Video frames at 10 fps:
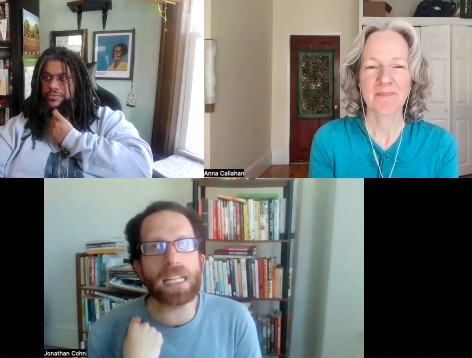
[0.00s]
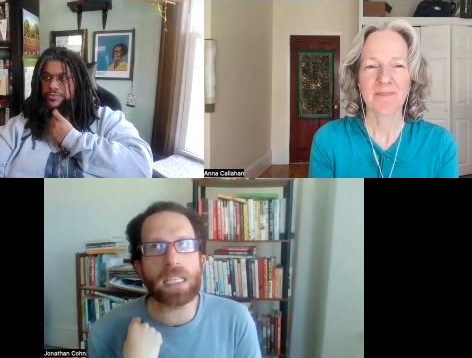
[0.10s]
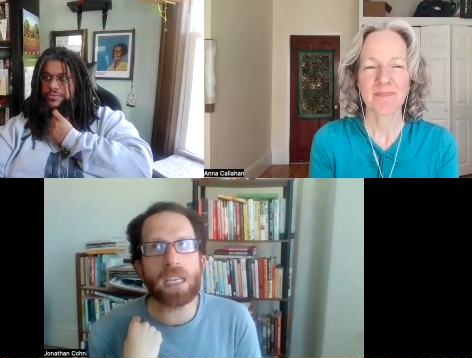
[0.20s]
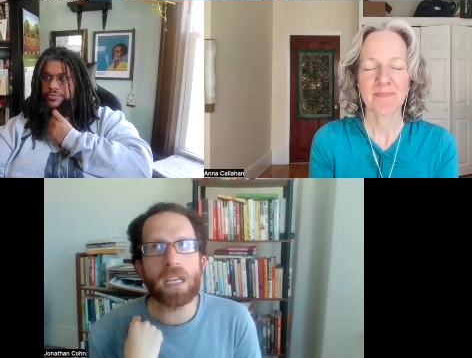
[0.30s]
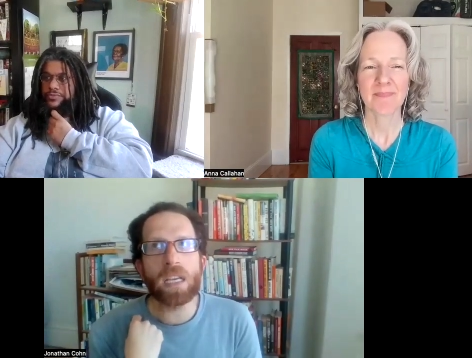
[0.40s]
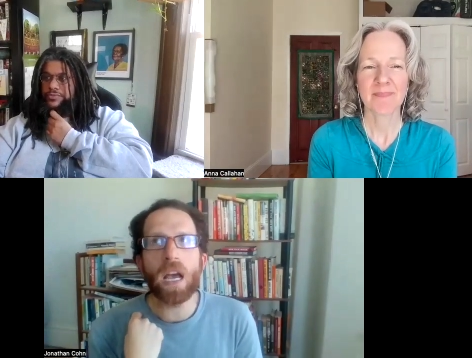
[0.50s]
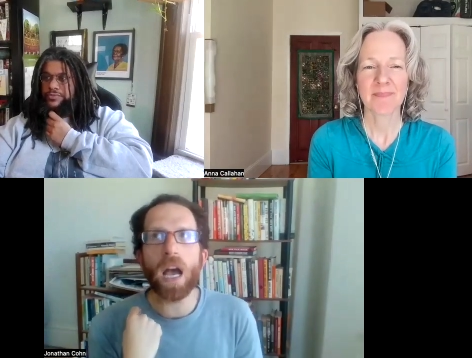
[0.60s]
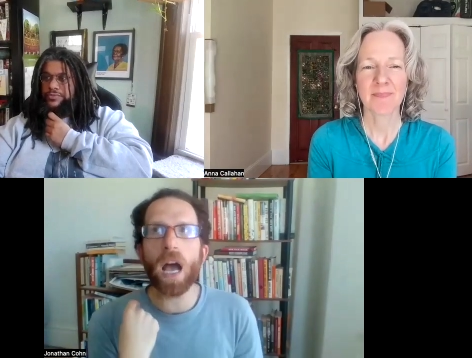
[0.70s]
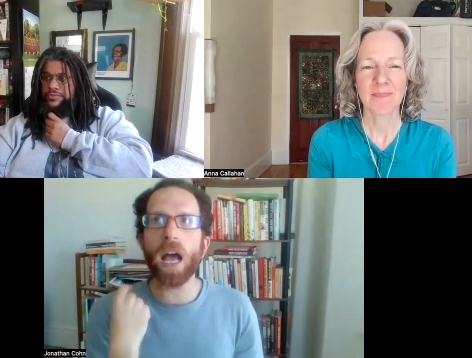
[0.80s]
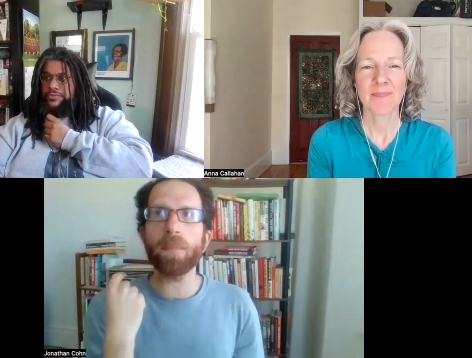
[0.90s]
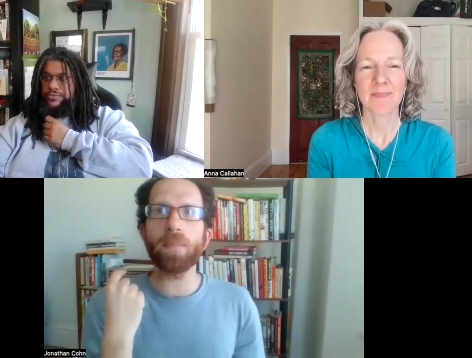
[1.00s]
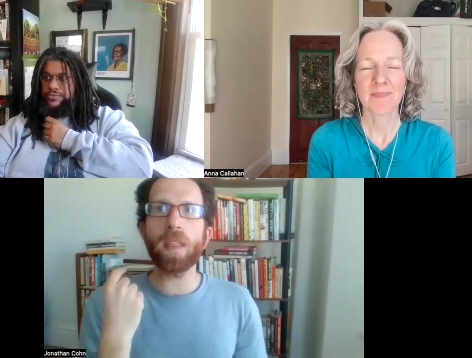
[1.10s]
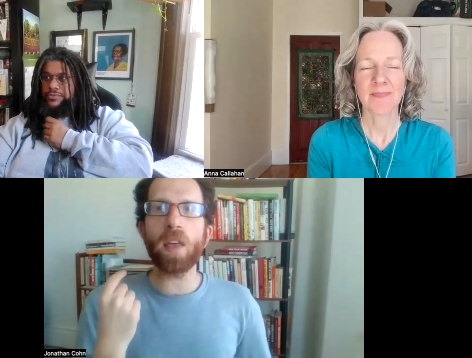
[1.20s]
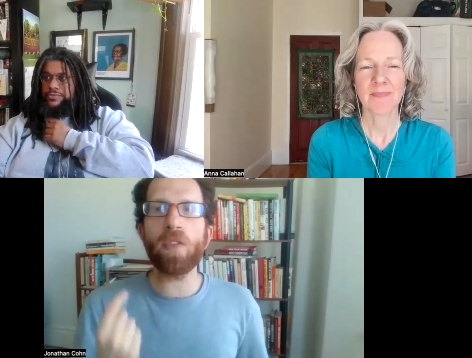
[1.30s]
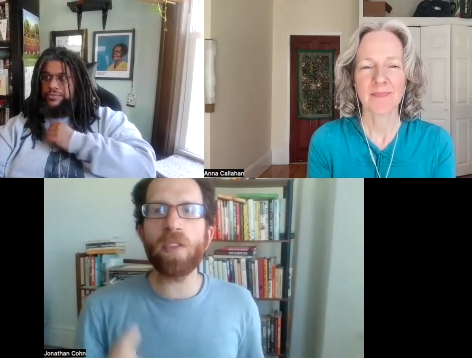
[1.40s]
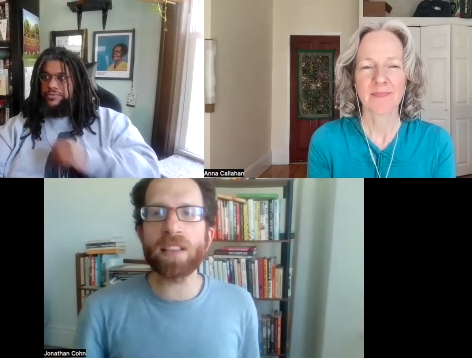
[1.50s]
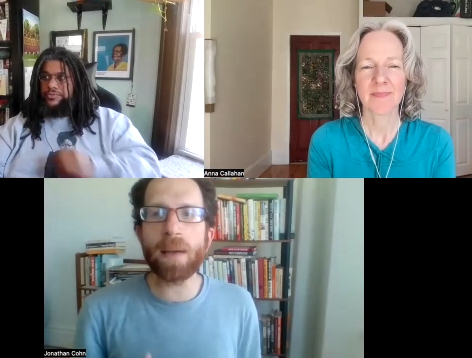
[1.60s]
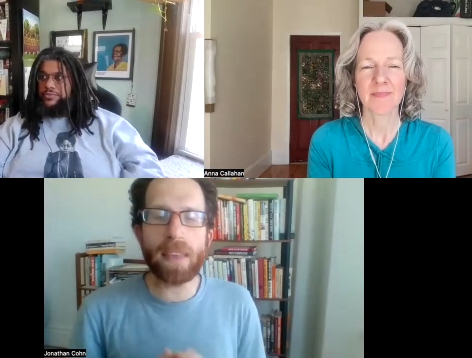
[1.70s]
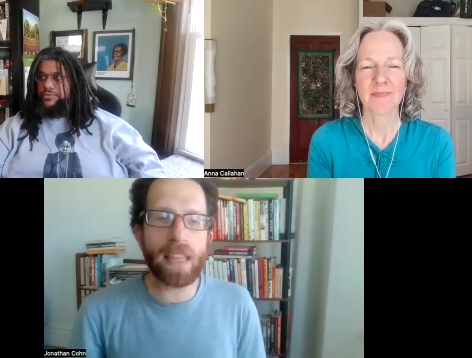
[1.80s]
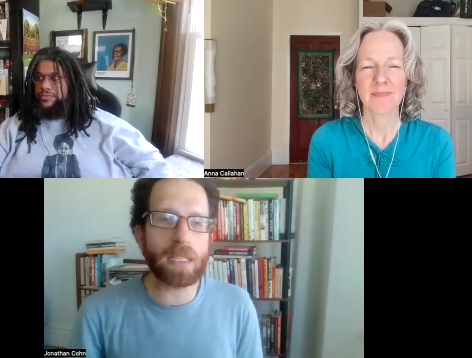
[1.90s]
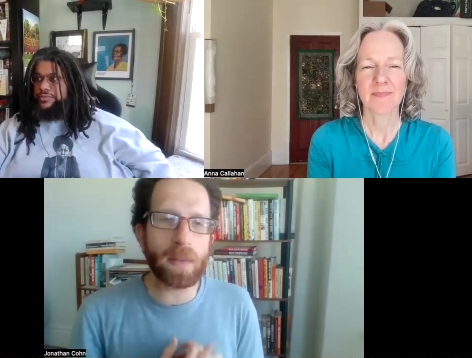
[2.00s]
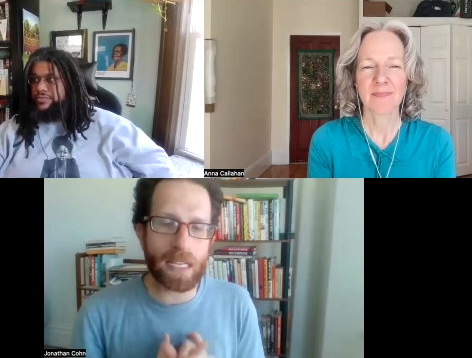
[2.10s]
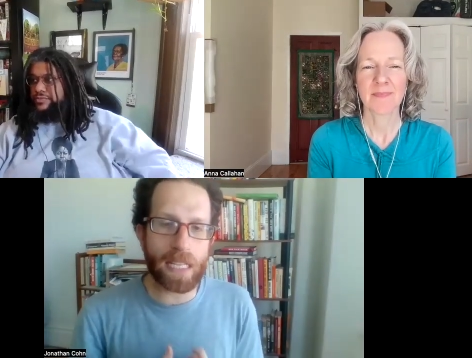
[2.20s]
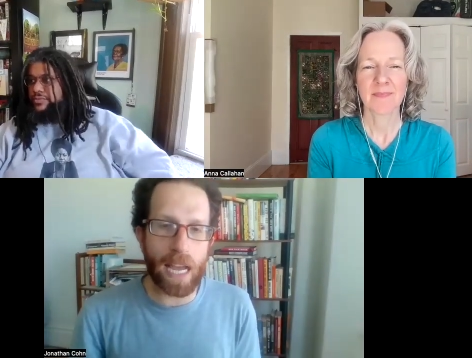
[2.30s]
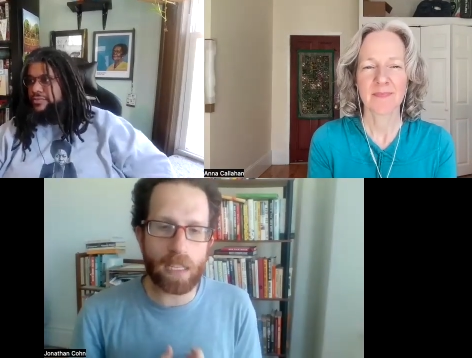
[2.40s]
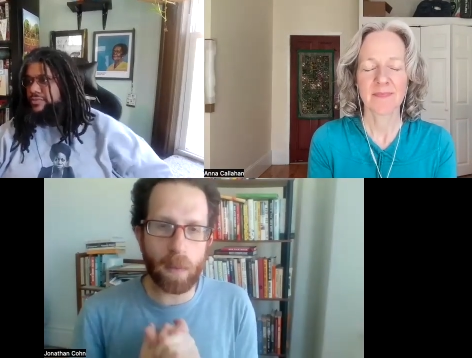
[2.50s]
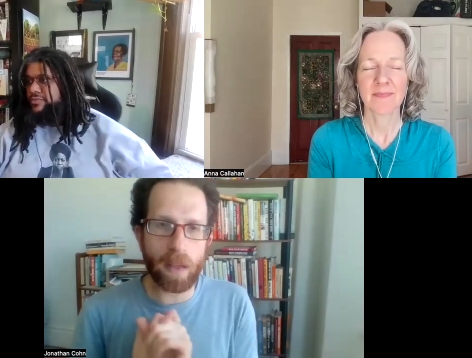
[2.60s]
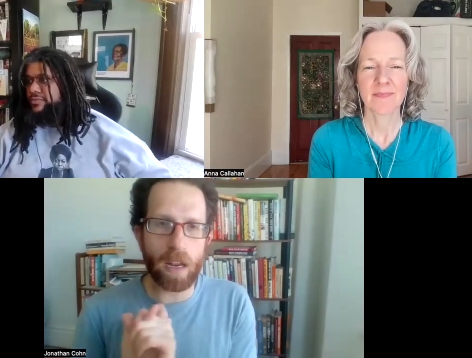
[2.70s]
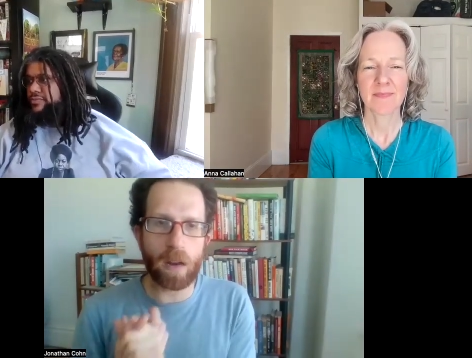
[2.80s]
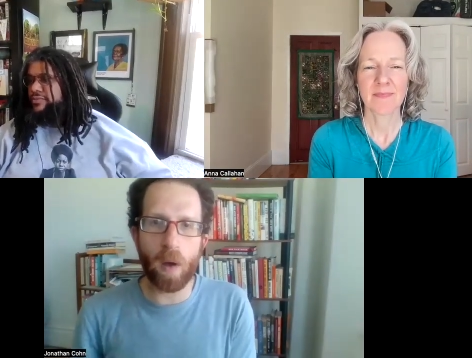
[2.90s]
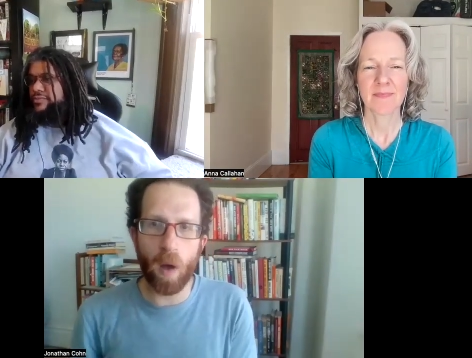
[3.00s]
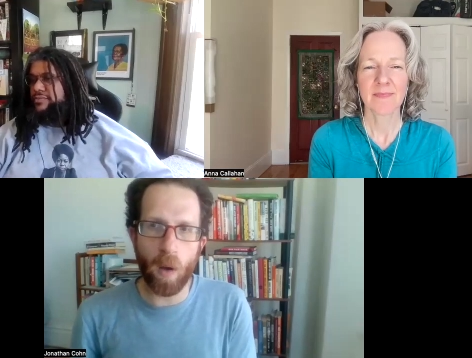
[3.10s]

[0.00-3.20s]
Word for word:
Speaker 1: it's um, something that's been exacerbated